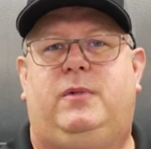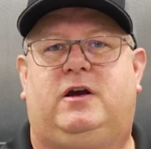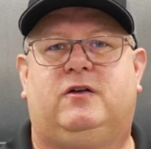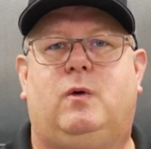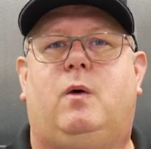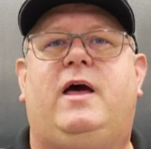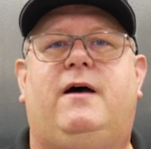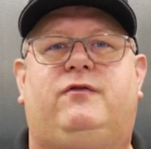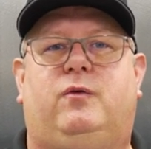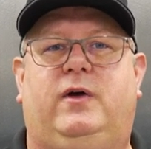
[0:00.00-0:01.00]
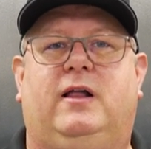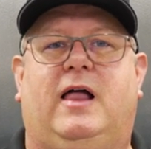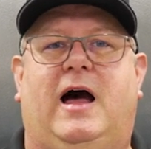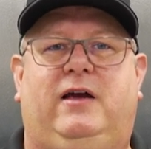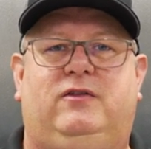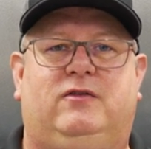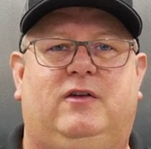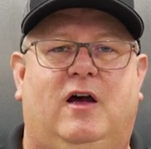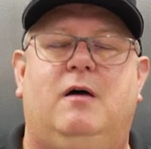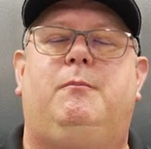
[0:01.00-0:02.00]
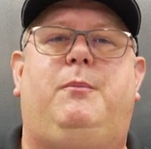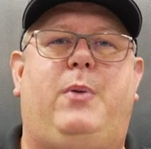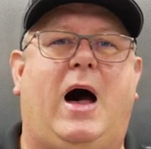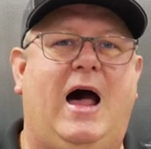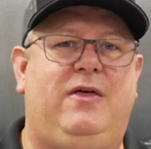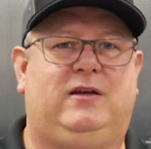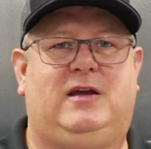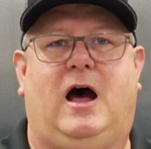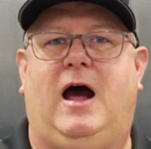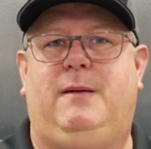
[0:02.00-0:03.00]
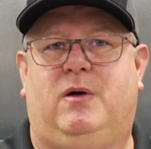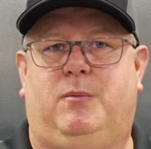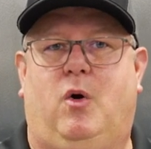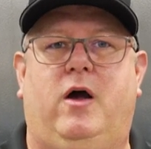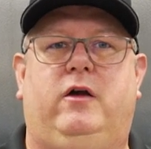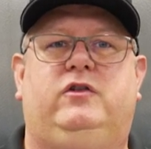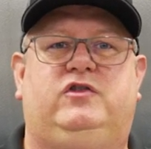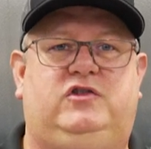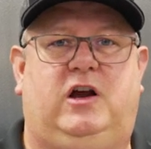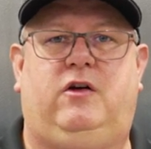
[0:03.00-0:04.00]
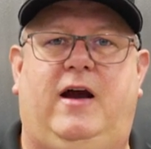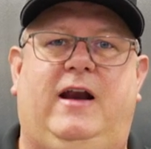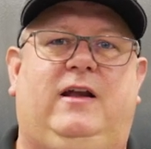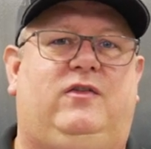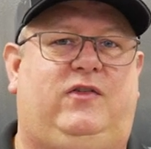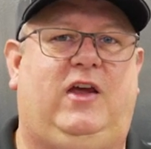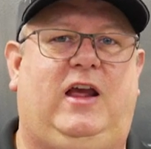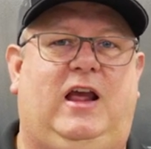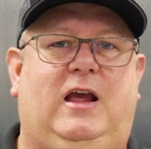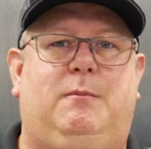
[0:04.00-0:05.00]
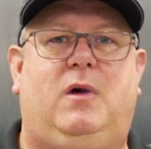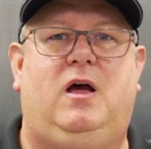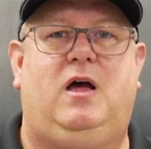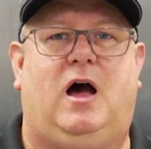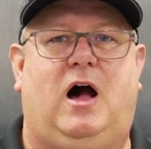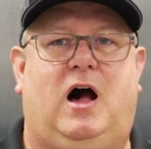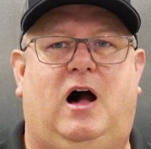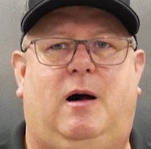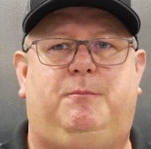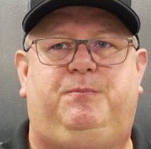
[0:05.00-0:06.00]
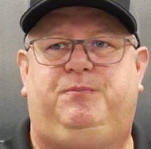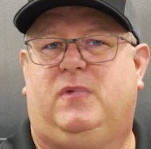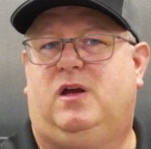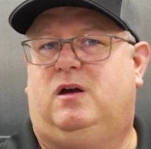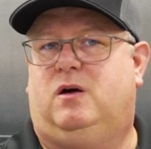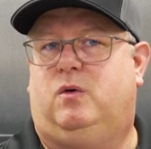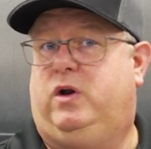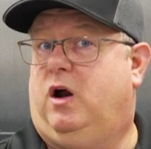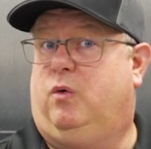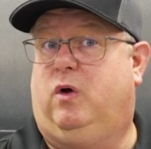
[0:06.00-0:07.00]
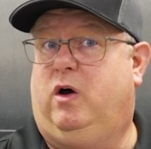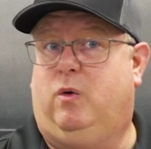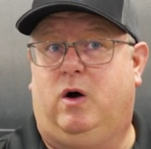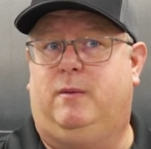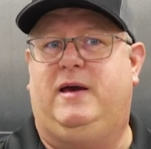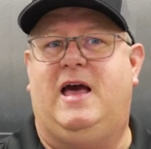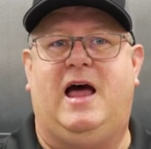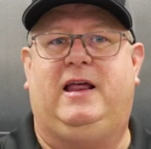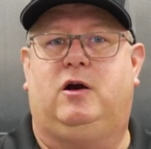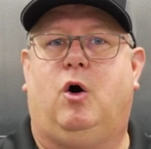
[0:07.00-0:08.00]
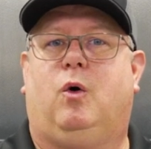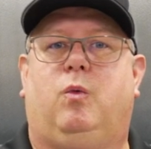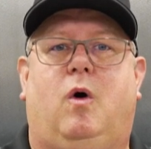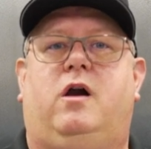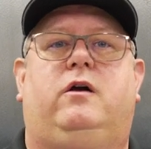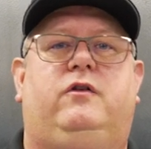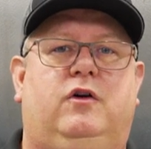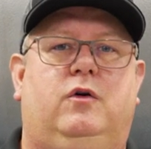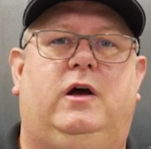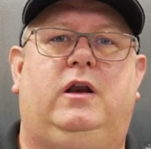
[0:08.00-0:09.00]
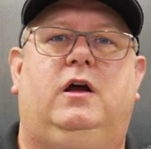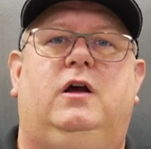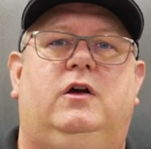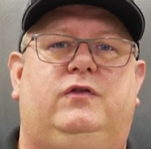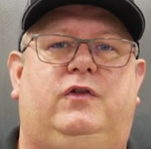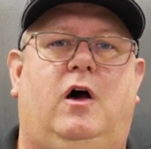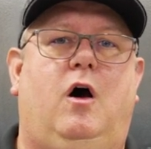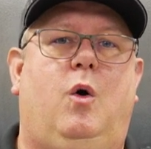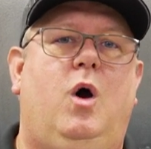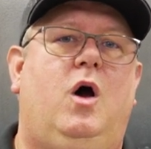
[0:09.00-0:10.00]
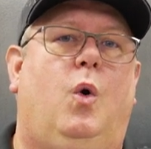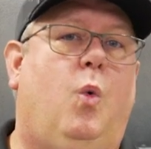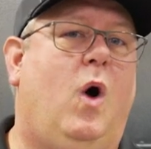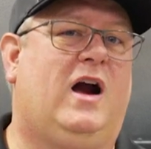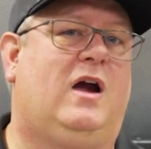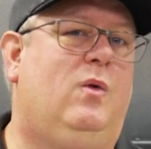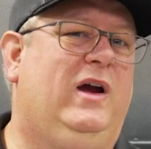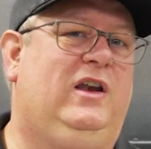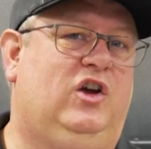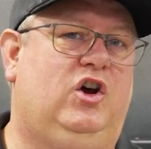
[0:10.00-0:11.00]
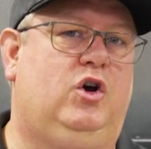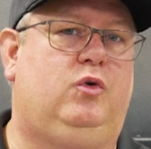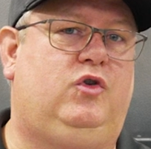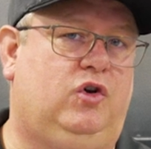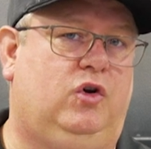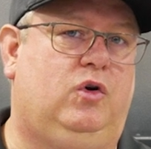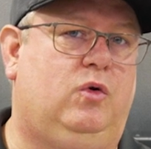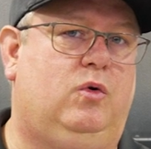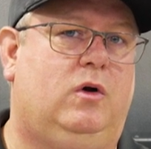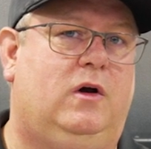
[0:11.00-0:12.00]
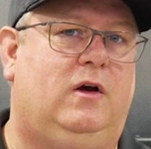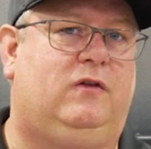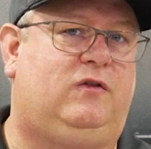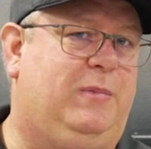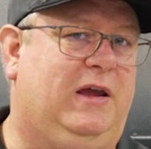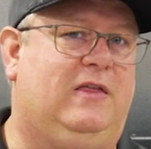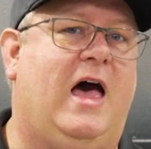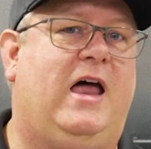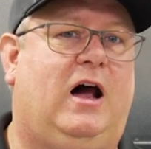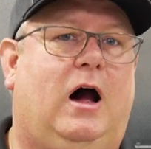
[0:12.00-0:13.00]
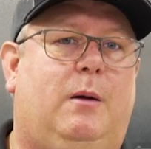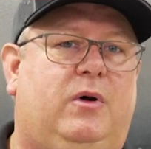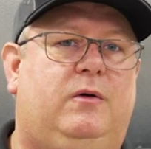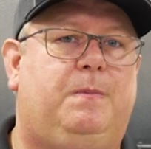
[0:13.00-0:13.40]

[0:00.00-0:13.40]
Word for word: Because what we have to realize is by the time the boiler is generating steam, um, we don't really want to be adding cold water to it. So what can we do to speed that up?